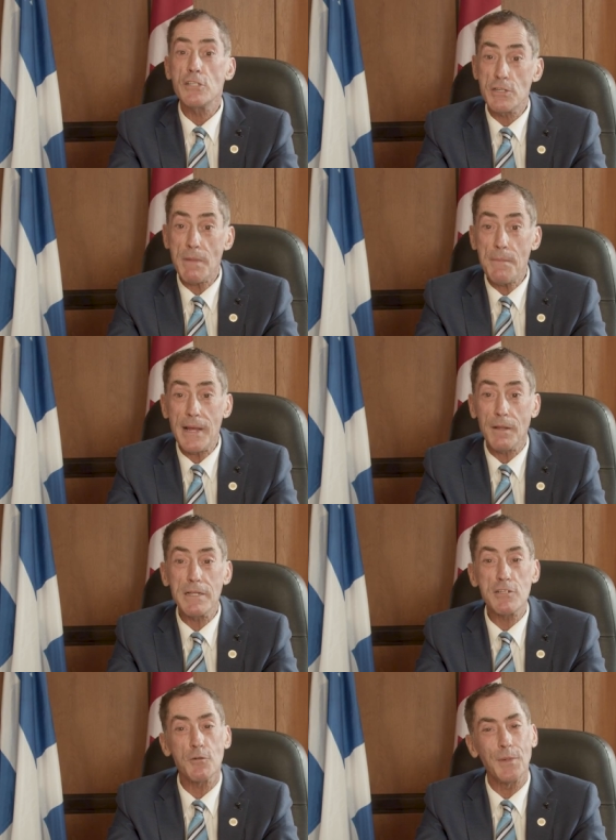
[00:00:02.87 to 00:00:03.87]
Je m'appelle
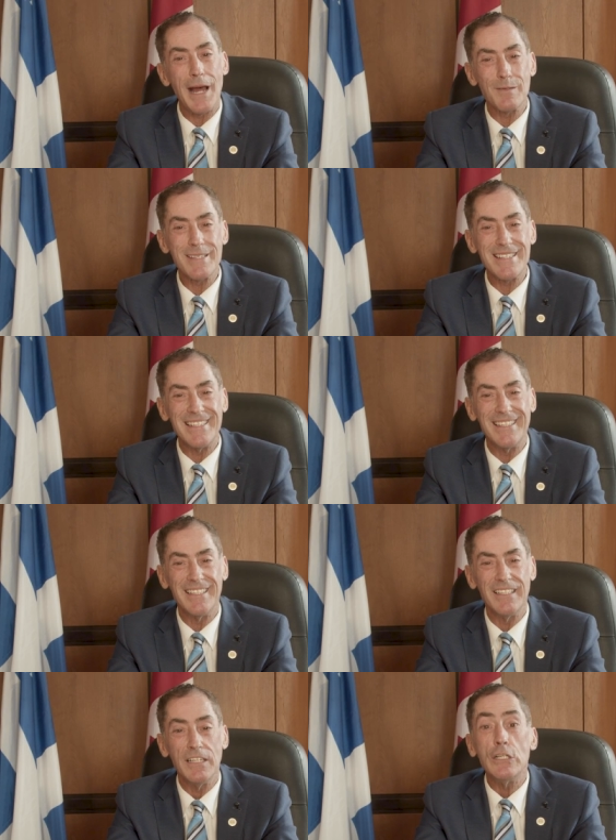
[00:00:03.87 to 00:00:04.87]
Mitchell Brownstein.
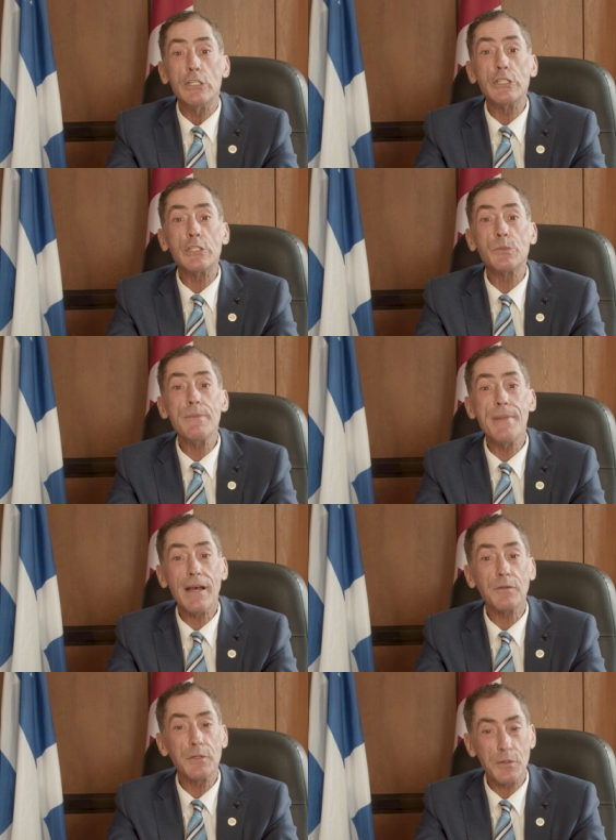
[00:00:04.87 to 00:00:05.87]
Je suis
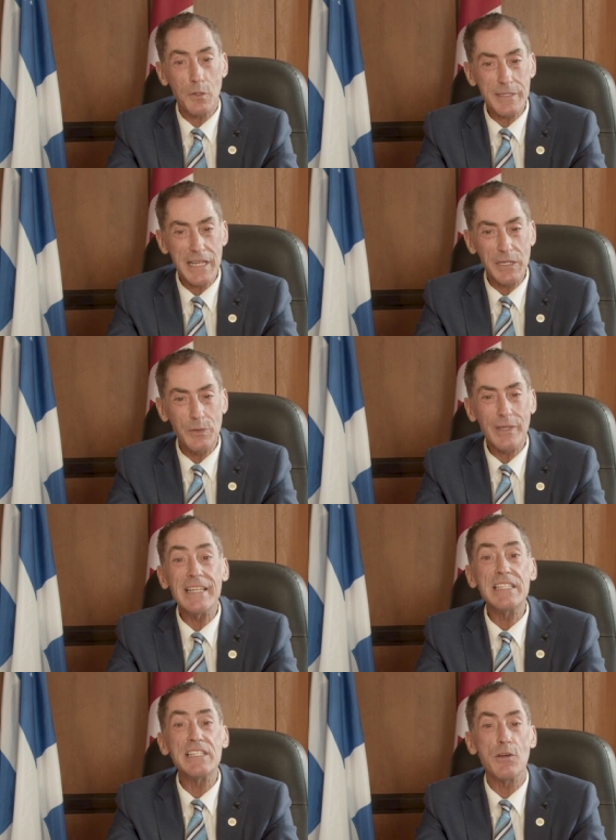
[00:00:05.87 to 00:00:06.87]
maire de Côte-Saint-Luc,
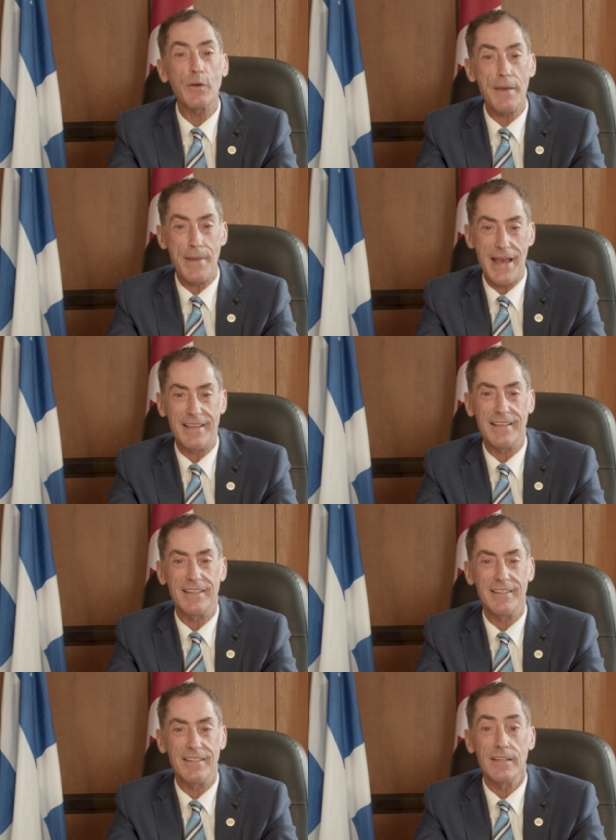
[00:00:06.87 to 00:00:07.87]
ici au Québec.
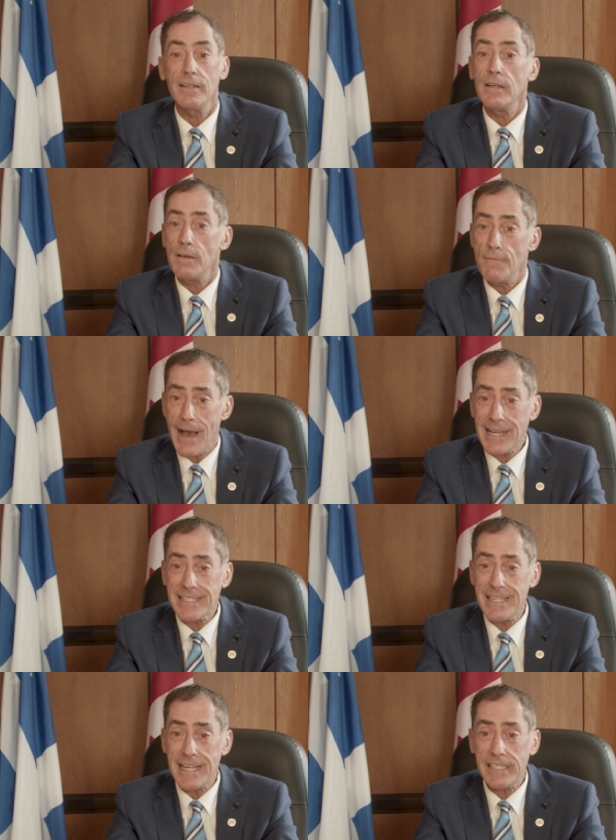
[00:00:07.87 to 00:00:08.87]

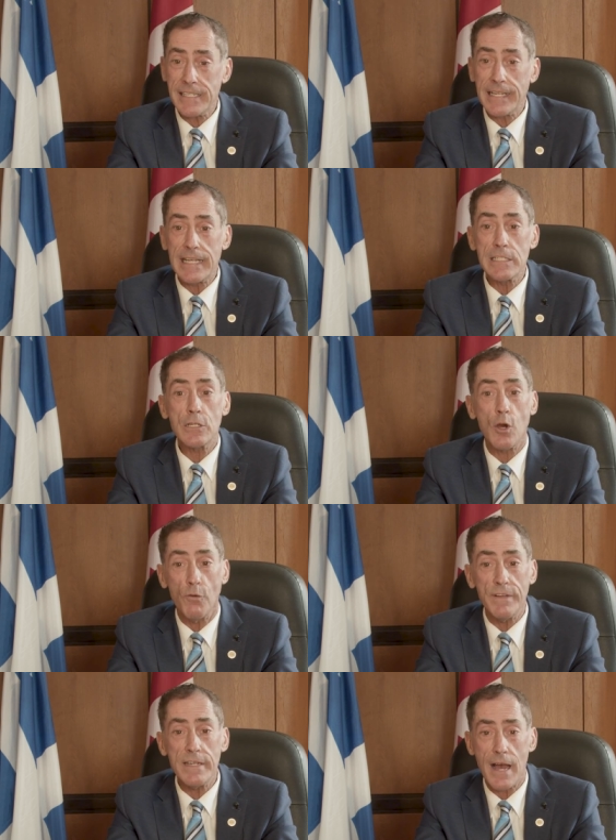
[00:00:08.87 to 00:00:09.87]
Vaccination against
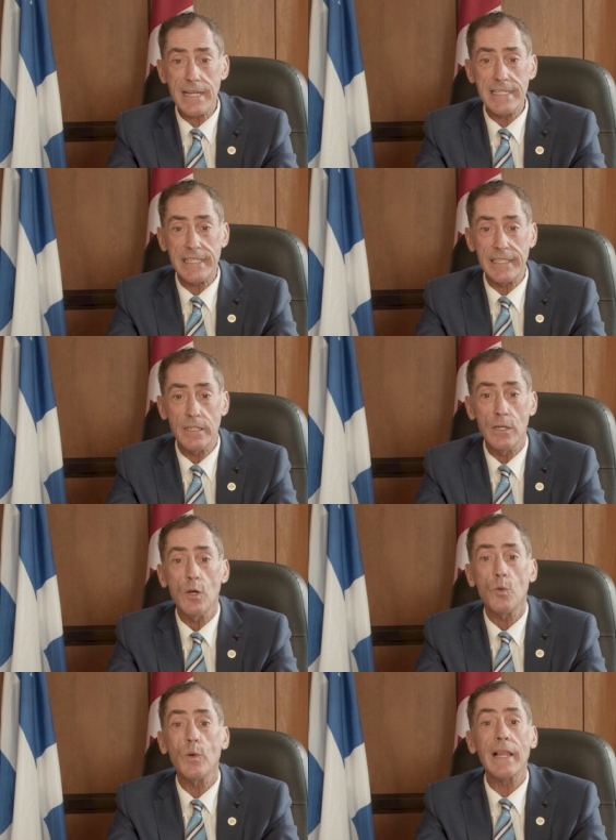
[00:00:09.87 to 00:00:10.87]
COVID-19
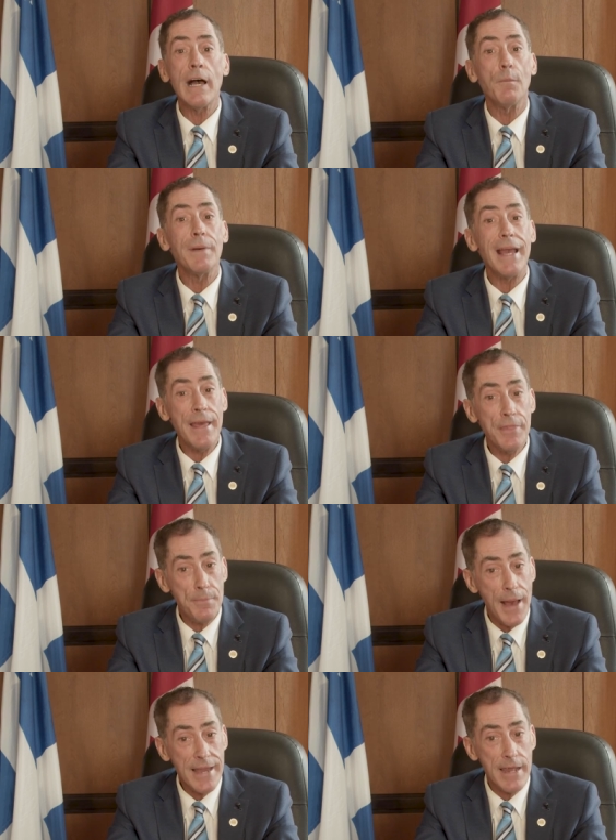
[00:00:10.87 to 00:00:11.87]
will help end the
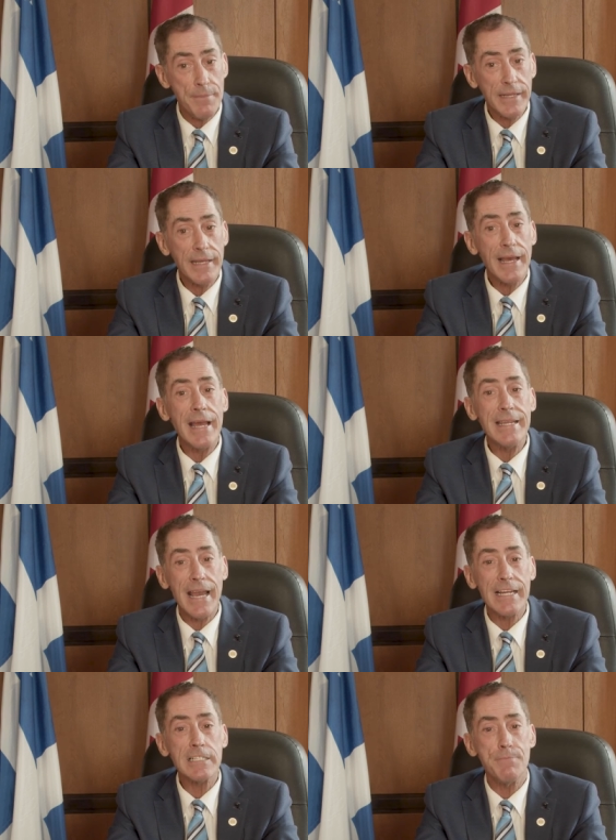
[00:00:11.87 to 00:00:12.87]
pandemic and
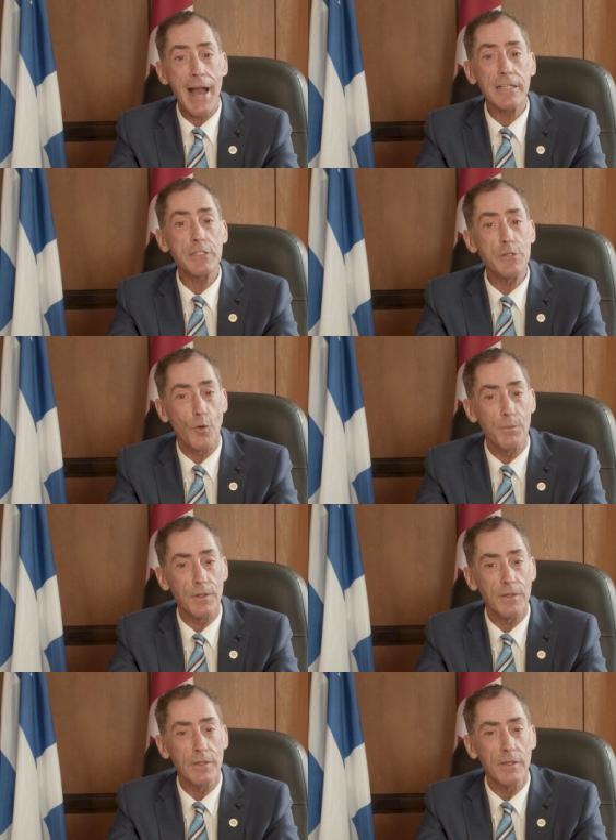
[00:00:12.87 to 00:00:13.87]
get us back to normal.
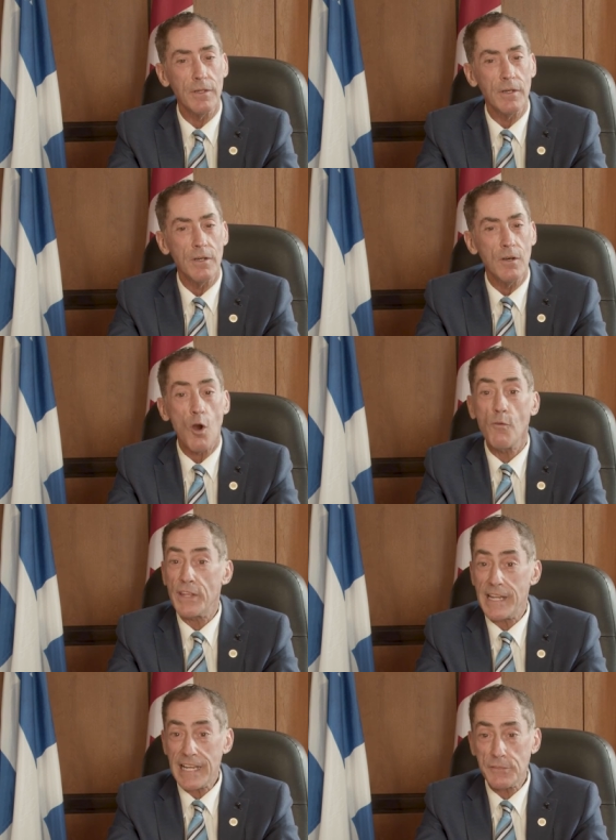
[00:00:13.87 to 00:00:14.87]
Over
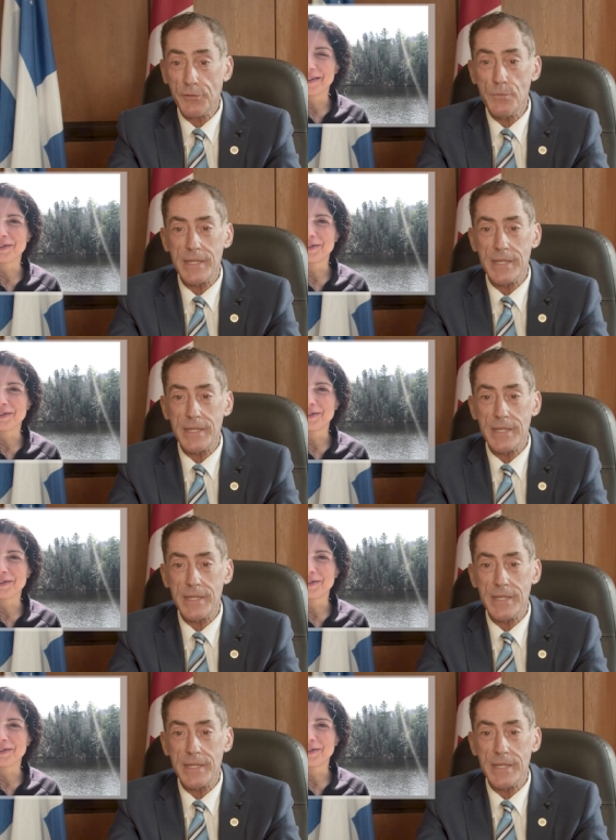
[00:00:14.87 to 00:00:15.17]
the next few